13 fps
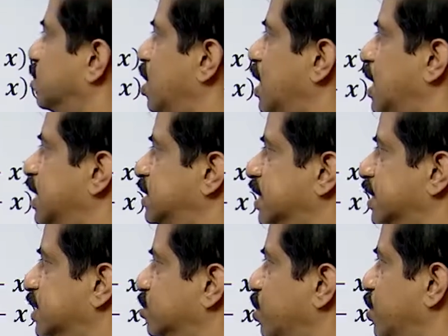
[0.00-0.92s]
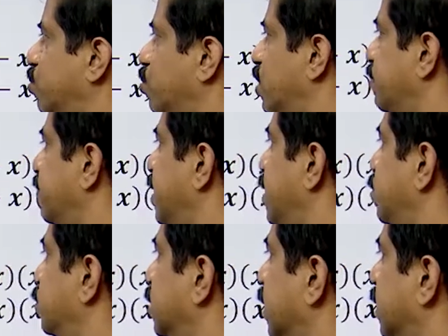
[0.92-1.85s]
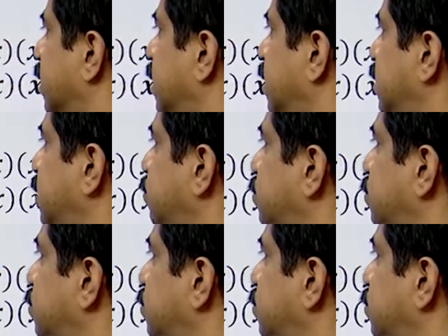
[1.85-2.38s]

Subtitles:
already rejected, so I don't even need to check. This you